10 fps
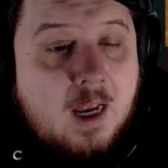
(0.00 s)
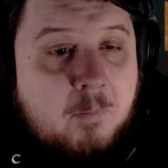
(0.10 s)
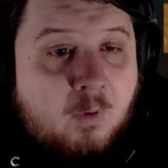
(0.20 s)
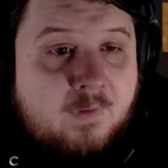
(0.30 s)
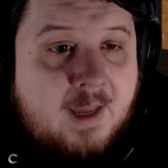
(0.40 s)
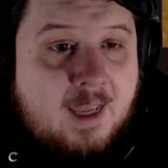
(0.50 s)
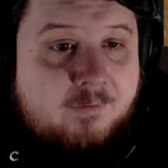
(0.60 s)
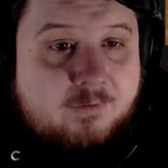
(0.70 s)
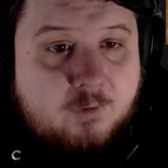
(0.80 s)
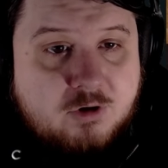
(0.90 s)
More than half
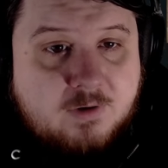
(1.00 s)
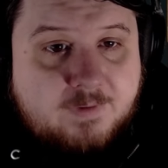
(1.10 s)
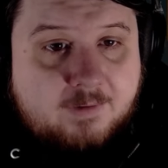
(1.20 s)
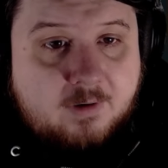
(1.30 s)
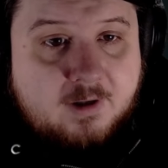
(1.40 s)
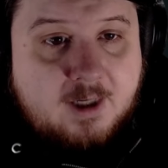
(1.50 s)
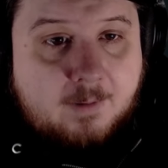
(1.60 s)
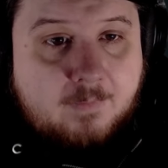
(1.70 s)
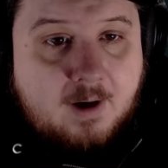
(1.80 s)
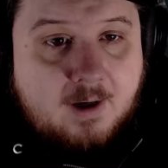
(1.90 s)
of Fortune 500
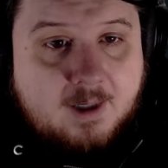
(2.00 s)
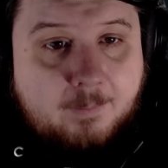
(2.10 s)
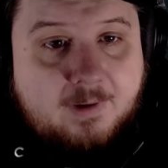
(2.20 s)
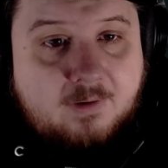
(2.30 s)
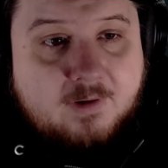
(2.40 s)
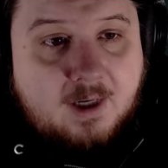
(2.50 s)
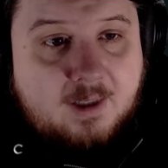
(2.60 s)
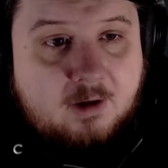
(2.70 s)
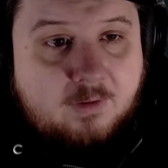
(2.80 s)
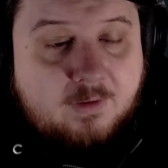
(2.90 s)
com- uh, companies got
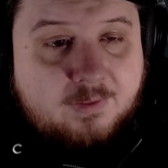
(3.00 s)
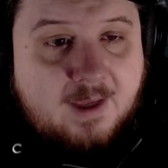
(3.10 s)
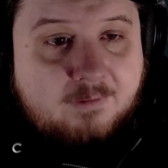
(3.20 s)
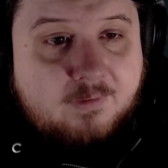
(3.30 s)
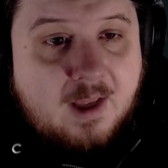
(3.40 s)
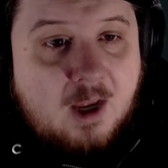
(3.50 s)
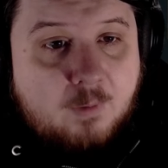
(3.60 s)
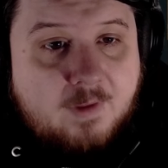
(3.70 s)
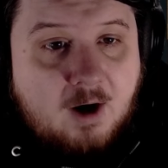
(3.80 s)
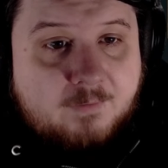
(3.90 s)
in on the theft
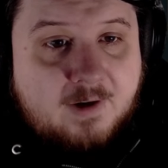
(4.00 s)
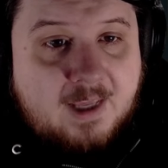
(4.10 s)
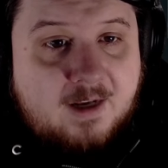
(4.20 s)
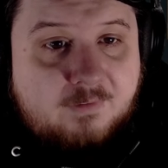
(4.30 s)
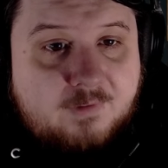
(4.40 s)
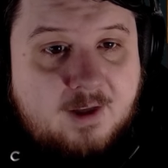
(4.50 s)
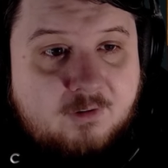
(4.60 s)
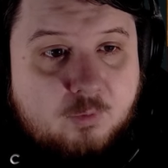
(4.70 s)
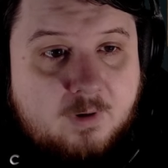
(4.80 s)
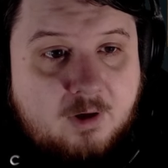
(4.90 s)
when they offered
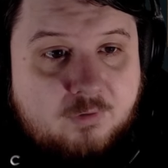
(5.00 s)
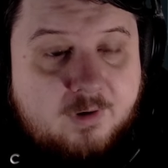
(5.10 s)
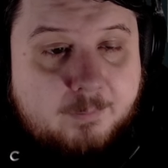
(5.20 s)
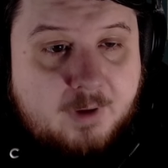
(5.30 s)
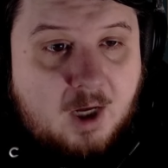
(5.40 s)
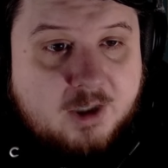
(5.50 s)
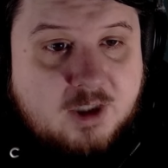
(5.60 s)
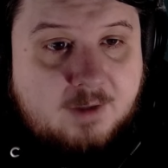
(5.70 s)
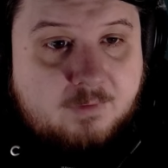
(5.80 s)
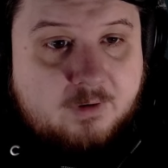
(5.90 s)
NFTs or were using the
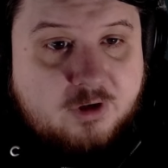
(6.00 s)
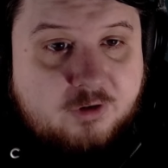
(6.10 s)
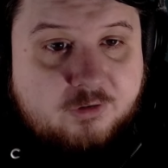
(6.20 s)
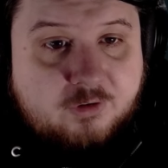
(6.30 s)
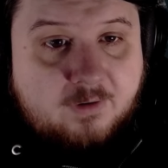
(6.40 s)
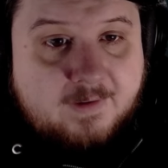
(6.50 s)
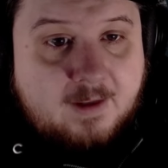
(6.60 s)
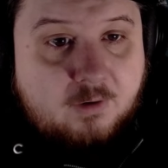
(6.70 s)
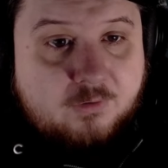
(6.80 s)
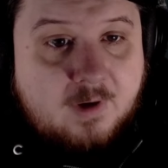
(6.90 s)
blockchain for logistics or anything
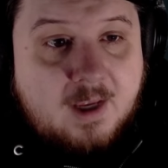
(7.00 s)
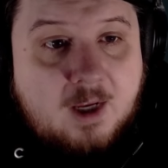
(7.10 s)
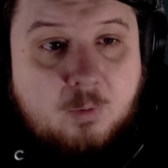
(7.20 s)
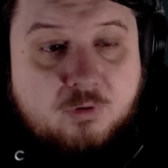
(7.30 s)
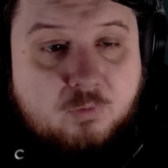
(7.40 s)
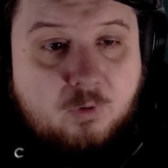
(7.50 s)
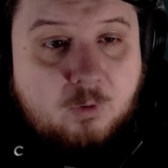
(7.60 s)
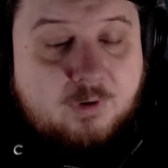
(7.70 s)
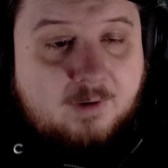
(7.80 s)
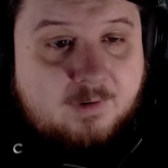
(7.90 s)
else. It was a
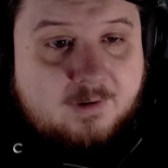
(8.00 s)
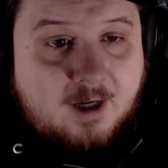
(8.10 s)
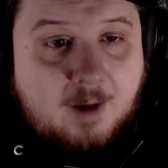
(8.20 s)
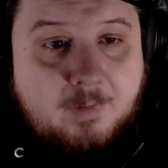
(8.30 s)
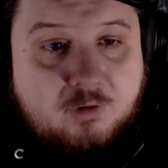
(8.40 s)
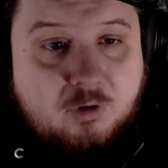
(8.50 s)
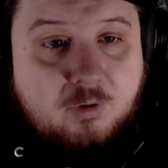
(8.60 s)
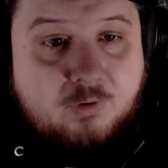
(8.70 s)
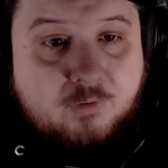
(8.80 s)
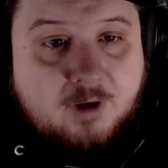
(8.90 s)
ruse every time. In truth,
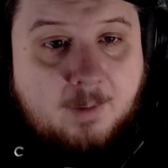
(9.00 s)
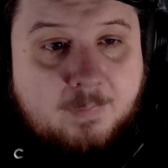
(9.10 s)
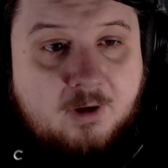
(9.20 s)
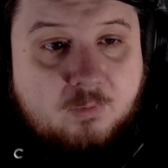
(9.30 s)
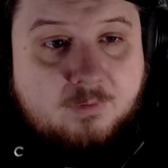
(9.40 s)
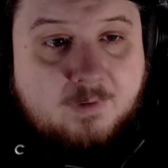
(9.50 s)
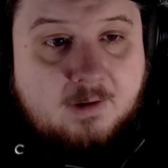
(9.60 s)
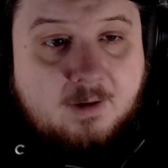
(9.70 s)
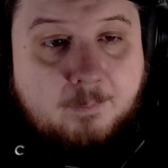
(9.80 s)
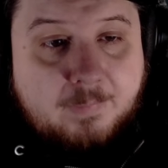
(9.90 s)
those companies were
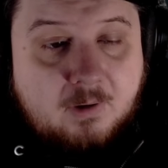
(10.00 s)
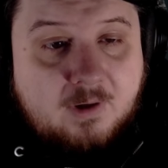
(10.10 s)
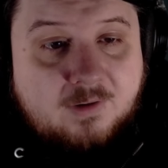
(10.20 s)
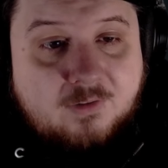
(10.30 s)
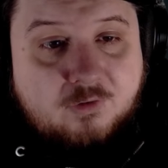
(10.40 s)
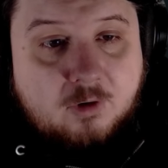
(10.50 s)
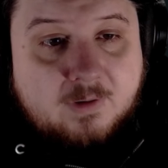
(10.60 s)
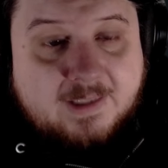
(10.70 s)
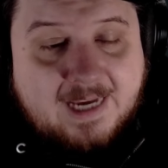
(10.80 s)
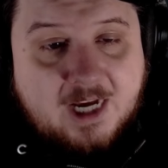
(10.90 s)
funneling billions in
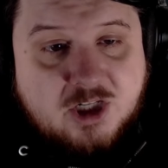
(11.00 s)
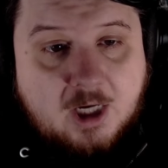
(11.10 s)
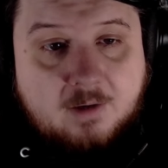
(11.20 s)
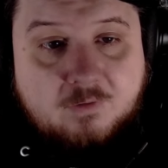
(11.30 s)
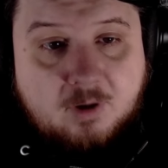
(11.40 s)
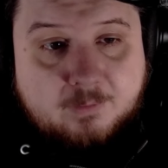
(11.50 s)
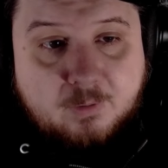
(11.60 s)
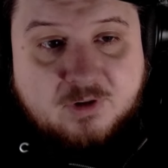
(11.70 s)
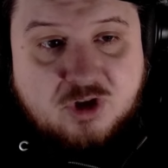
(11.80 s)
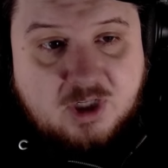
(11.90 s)
stolen cash out of crypto
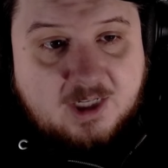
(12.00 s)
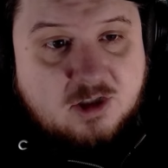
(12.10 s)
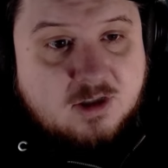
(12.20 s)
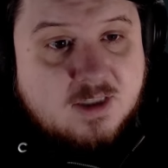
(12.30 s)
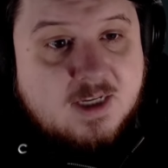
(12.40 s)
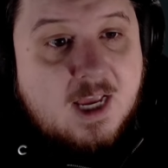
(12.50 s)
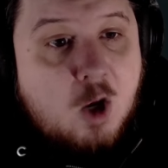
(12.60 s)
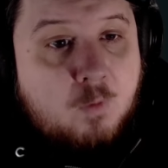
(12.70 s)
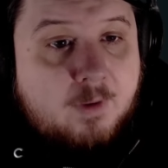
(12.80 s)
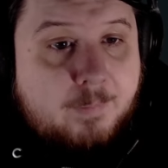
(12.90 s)
exchanges.
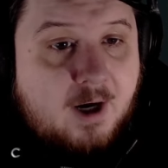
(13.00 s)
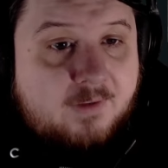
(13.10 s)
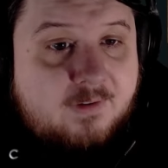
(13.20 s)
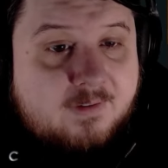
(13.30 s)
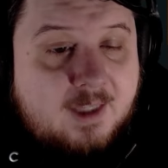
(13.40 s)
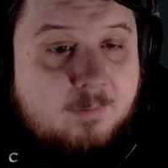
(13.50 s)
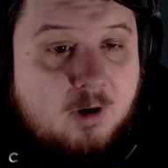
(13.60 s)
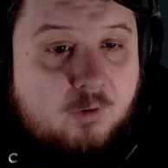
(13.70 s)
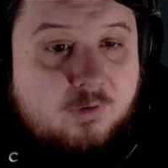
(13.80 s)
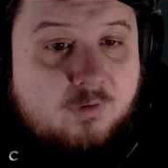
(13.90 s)
When the Ponzi scheme
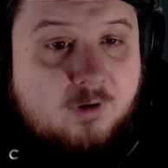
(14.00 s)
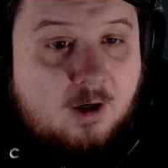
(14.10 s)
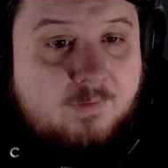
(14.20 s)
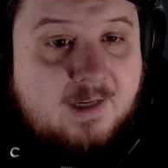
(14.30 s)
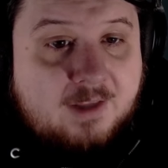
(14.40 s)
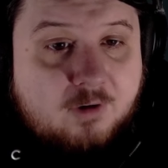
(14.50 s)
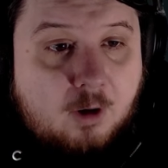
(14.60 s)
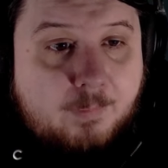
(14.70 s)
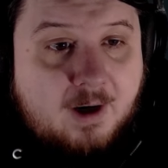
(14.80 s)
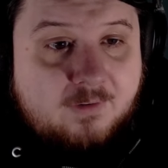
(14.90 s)
goes insolvent, as all
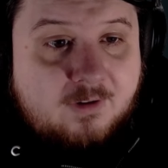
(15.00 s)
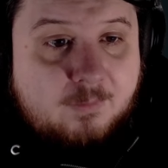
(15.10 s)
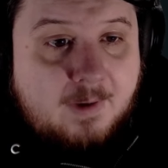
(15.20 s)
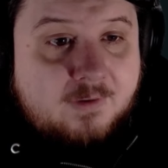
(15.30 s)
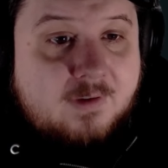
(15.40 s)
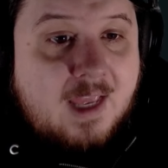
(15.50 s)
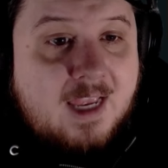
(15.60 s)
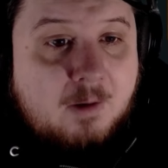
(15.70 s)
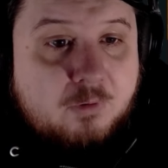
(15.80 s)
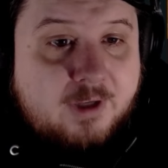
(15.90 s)
Ponzi's must,
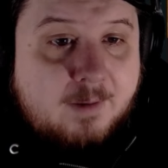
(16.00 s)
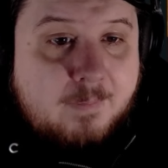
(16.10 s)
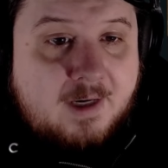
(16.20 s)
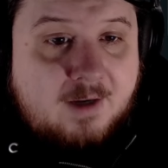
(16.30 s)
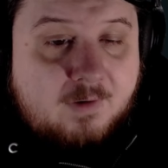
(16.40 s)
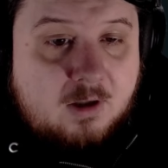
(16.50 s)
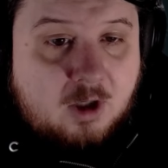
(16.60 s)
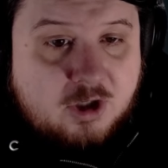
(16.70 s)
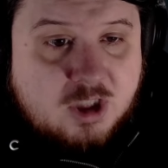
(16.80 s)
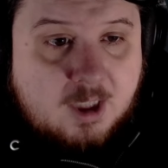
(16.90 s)
it will take many of our
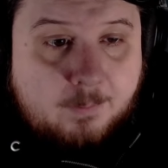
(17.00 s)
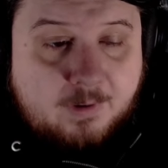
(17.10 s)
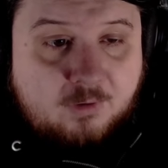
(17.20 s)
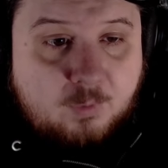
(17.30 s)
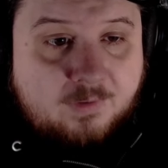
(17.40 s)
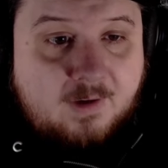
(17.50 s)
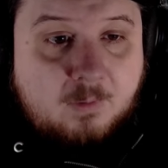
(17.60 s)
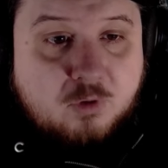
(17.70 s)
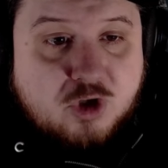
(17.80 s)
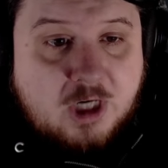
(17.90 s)
largest companies with it. It
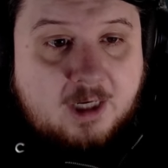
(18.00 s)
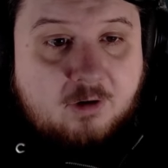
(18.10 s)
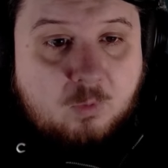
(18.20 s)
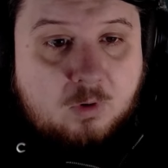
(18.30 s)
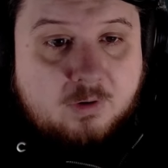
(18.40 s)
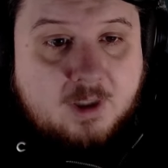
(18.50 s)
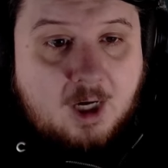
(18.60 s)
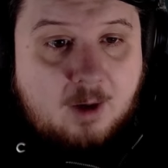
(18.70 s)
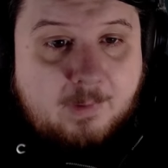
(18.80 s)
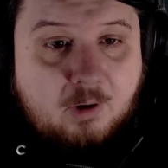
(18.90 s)
will shatter the world
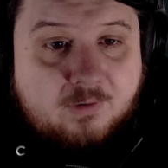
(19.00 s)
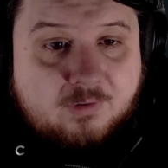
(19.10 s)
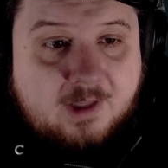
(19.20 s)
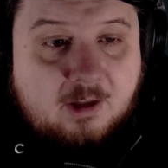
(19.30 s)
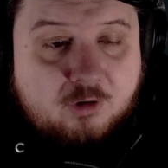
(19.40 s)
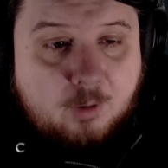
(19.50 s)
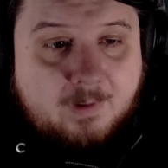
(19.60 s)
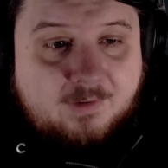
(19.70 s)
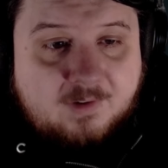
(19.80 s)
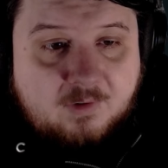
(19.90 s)
economy on a scale
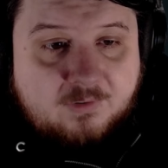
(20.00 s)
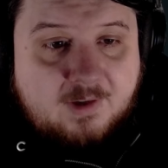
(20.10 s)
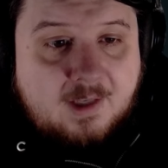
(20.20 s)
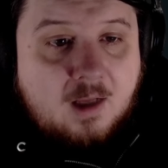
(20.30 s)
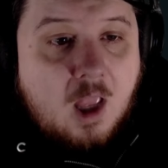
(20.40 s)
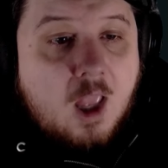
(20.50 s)
nobody has ever seen.